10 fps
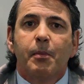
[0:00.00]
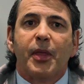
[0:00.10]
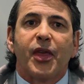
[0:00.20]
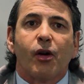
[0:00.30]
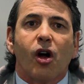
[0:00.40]

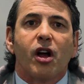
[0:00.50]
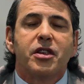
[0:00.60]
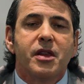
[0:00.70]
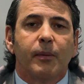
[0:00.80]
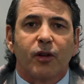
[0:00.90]
But there are a
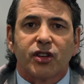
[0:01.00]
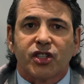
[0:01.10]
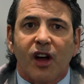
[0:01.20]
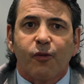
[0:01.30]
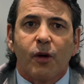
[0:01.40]
number of
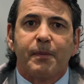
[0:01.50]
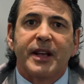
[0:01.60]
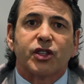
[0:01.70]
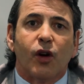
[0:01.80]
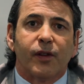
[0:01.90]
software
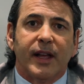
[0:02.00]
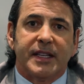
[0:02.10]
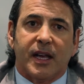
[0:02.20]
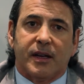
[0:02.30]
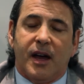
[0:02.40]
based overlay
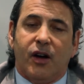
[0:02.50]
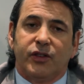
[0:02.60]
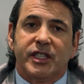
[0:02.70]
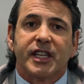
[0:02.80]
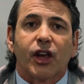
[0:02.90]

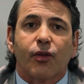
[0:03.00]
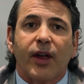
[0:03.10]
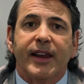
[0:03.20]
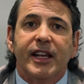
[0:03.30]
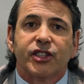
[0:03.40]
technologies that
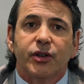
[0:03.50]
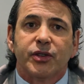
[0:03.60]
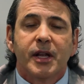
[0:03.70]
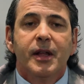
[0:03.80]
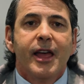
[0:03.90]
create
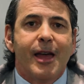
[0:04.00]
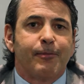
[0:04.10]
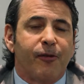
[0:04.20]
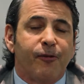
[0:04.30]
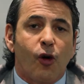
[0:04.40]
issues in
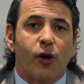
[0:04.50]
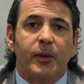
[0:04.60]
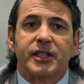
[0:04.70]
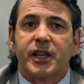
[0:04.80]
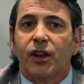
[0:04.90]

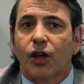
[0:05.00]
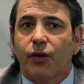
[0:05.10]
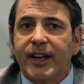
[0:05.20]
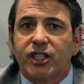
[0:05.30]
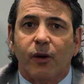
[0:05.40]
performance,
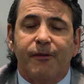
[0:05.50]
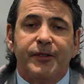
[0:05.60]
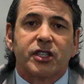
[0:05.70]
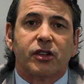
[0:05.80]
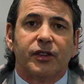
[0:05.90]
integration with
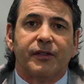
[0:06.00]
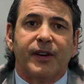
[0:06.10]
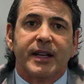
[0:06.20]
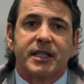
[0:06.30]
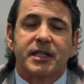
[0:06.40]
physical
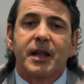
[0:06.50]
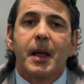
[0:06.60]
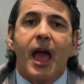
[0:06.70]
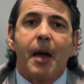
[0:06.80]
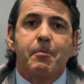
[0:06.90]
devices,
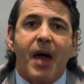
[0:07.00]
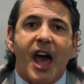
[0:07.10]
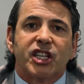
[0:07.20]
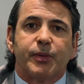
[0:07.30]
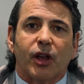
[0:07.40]
and
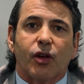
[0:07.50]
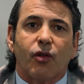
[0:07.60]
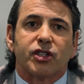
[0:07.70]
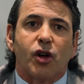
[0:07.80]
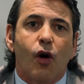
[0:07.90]
management
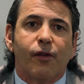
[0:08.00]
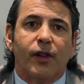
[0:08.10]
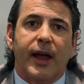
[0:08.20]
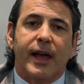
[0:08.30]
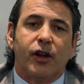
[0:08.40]
across
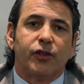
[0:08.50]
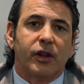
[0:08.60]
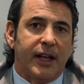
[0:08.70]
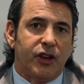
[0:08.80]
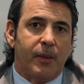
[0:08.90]
overlay and
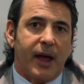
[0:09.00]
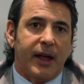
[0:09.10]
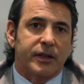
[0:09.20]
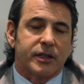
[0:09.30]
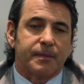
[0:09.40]
underlay
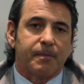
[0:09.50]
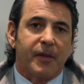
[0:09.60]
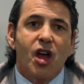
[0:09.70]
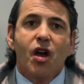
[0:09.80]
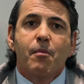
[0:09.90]
domains.
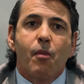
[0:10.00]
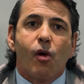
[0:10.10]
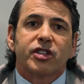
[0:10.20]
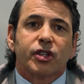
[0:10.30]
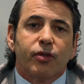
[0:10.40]

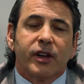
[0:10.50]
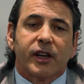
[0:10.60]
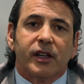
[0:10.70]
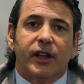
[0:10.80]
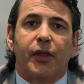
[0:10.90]
Most
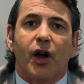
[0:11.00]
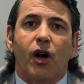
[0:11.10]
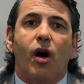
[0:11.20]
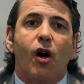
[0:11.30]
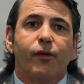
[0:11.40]
critically,
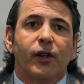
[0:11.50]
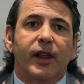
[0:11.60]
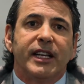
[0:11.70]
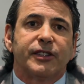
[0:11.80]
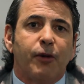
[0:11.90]
though,
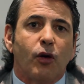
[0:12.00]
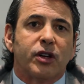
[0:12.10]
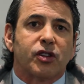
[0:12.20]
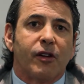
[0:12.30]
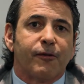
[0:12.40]
overlays
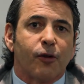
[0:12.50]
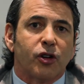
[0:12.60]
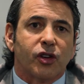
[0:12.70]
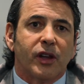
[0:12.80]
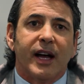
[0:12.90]
focus on
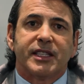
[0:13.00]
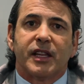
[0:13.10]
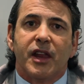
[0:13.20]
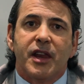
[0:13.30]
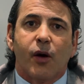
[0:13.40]

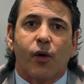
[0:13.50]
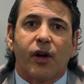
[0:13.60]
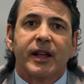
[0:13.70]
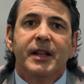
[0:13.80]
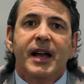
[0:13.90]
virtualizing the
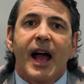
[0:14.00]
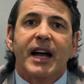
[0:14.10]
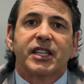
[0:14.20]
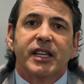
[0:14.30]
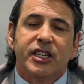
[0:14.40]
network as it